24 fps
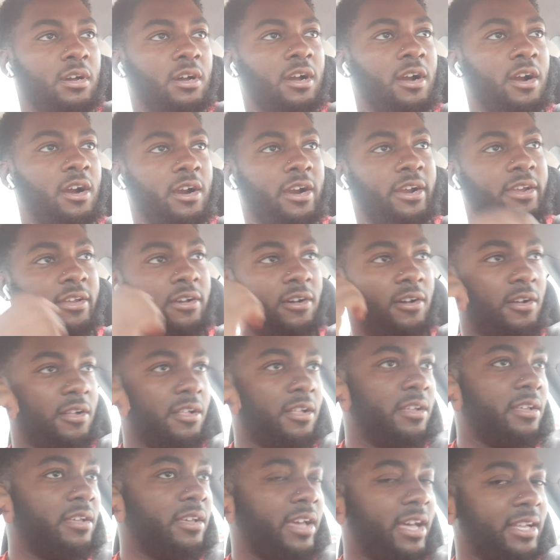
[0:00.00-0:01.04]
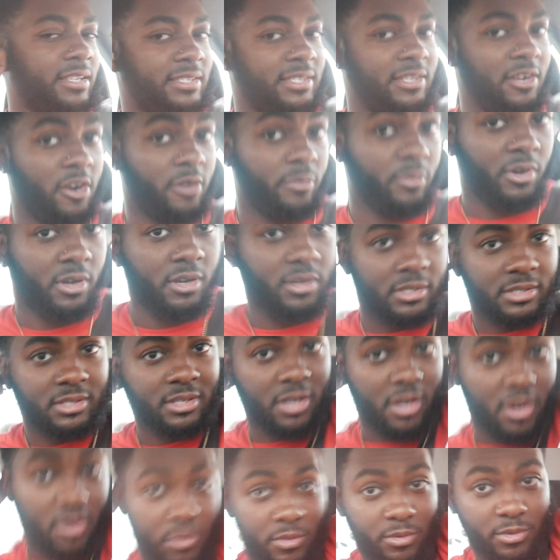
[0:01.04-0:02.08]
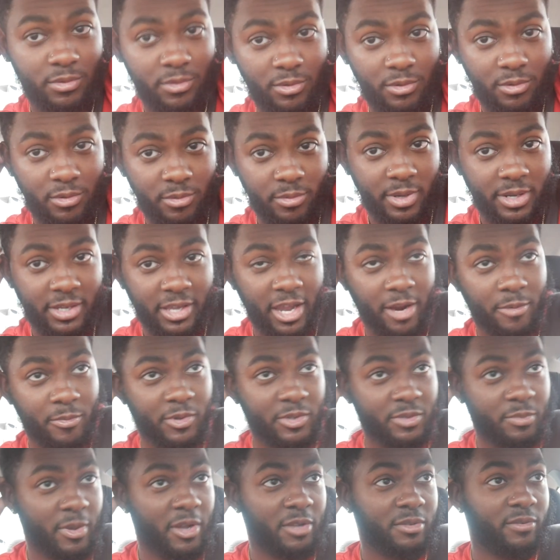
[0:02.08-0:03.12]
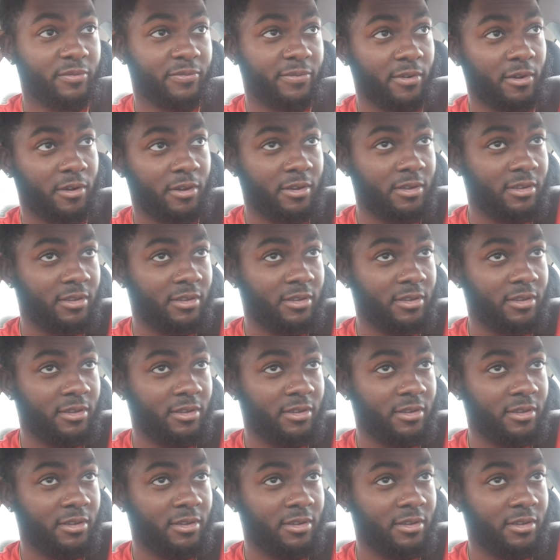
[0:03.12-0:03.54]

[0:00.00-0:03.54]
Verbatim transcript: All right, y'all, at Starbucks. Oh, my camera's about to fall.